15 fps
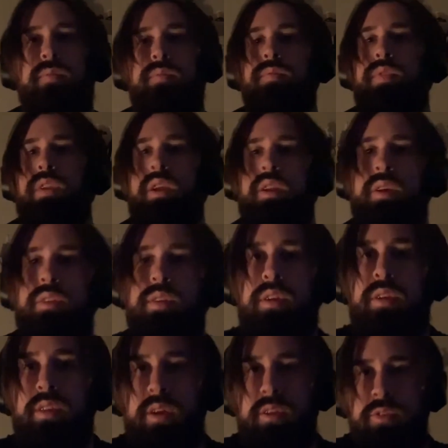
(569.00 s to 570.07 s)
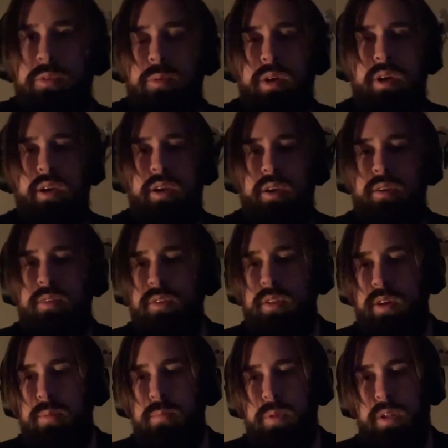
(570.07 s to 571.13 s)
And I think that's why
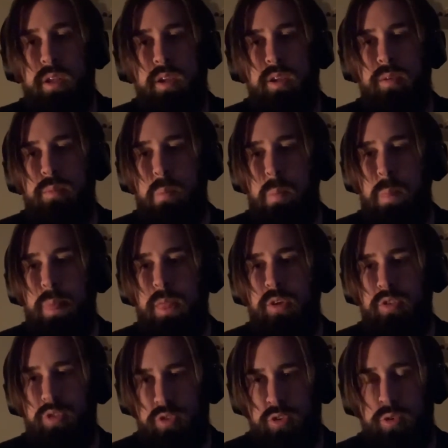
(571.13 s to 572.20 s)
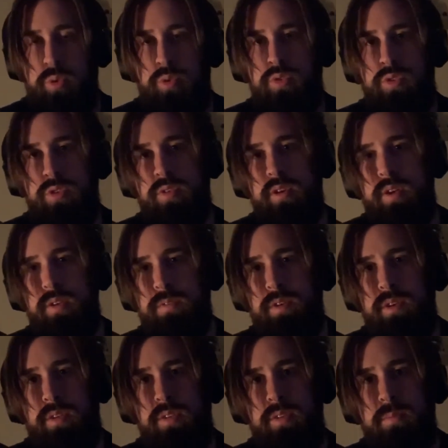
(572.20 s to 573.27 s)
not many choose to try to
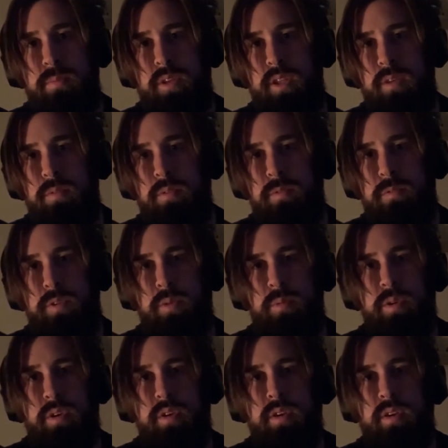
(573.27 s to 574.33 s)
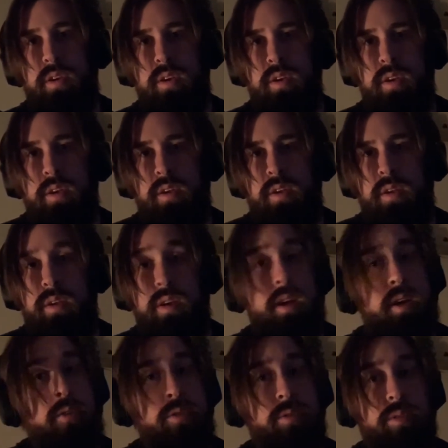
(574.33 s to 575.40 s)
find him, and even fewer
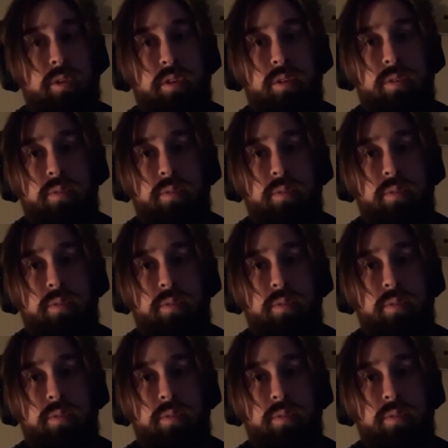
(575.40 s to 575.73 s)
actually do.